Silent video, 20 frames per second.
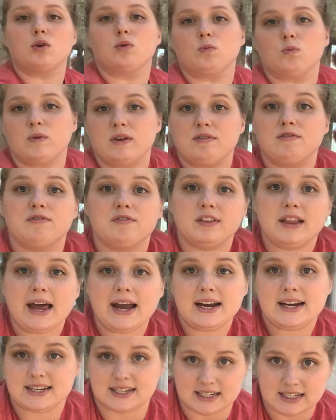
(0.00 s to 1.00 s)

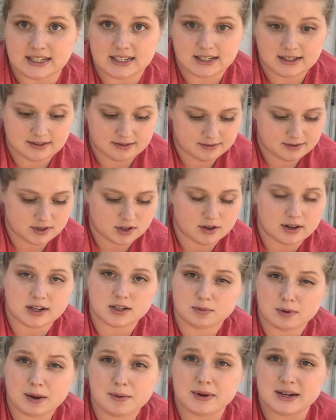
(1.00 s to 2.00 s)
reflected. So
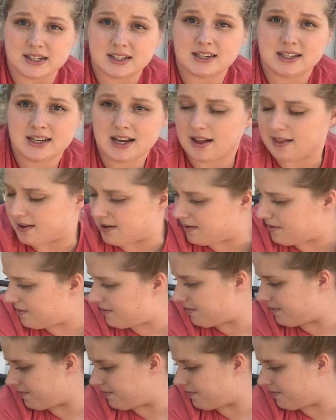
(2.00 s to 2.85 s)
that's why we see yellow.